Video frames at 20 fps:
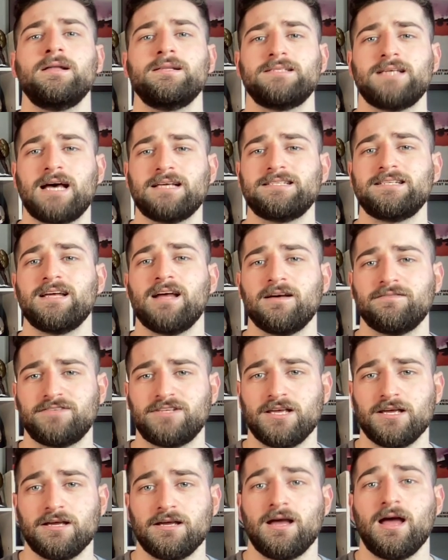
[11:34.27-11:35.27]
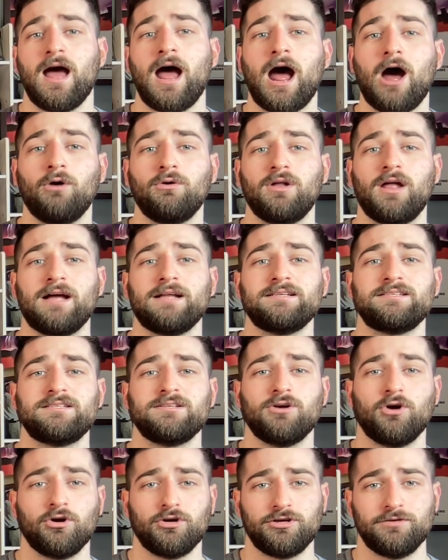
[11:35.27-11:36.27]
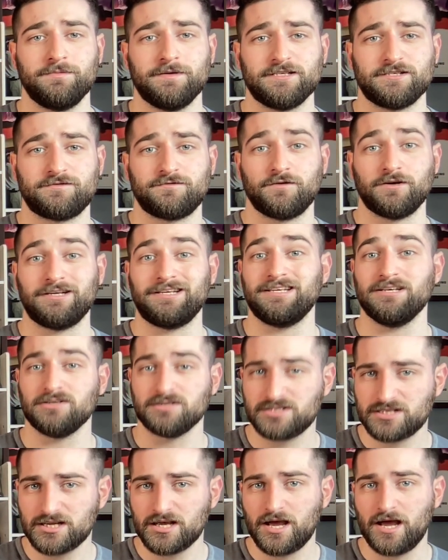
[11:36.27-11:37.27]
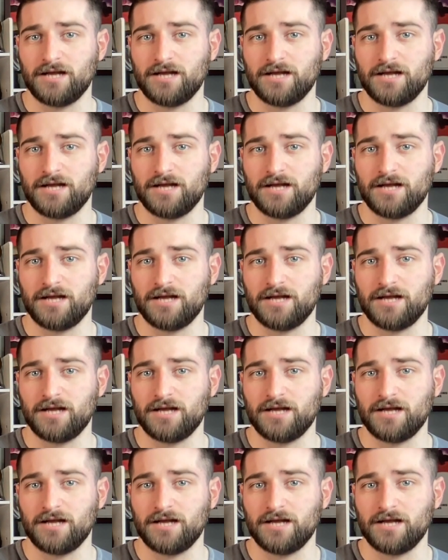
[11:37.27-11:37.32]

Dostoevsky outlines the arguments for guilt